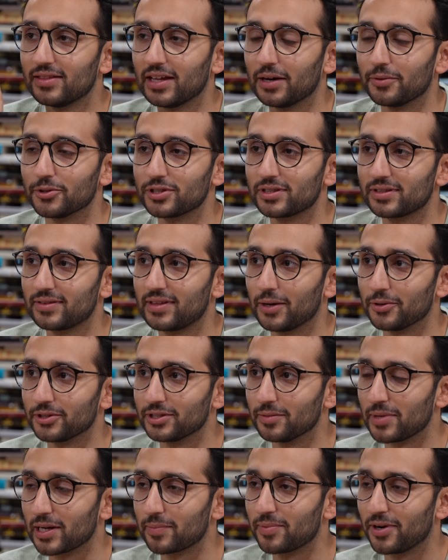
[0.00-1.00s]
That was, that was
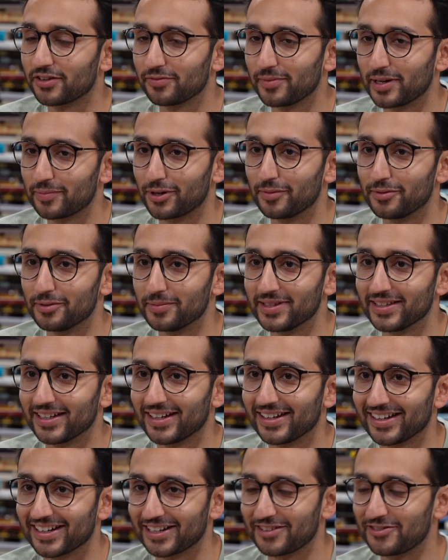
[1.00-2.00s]
a big part of my problem in
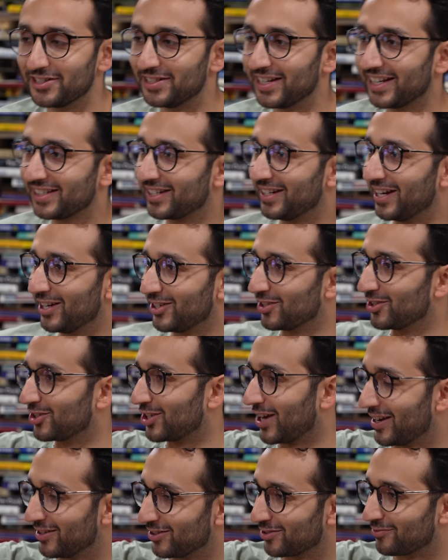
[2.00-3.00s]
that, like the destination
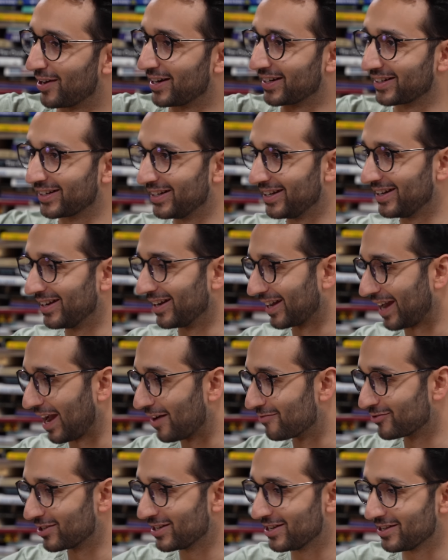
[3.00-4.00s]
changed radically, like
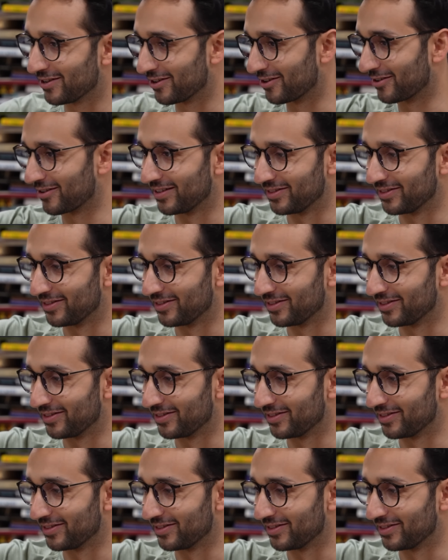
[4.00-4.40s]
every year